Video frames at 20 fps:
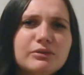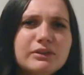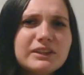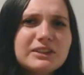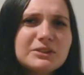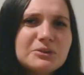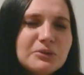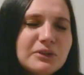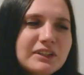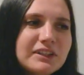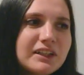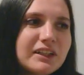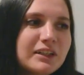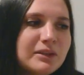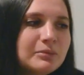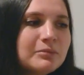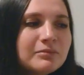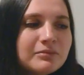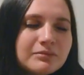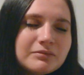quick story
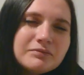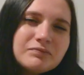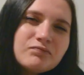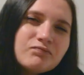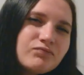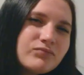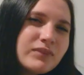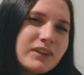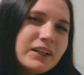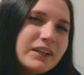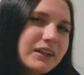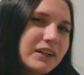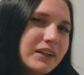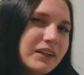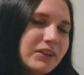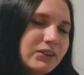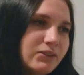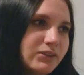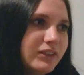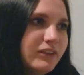time
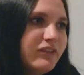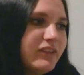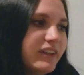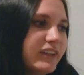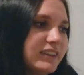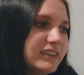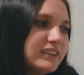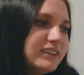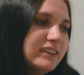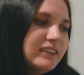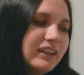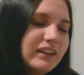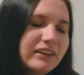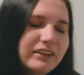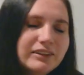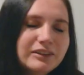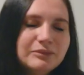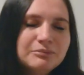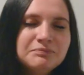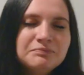with this.
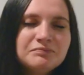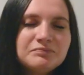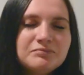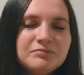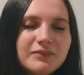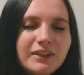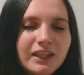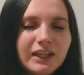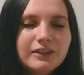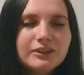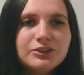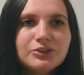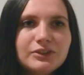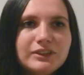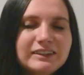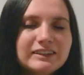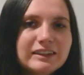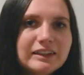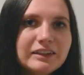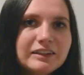Um, I was
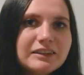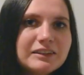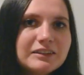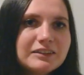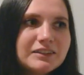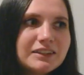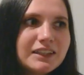really sick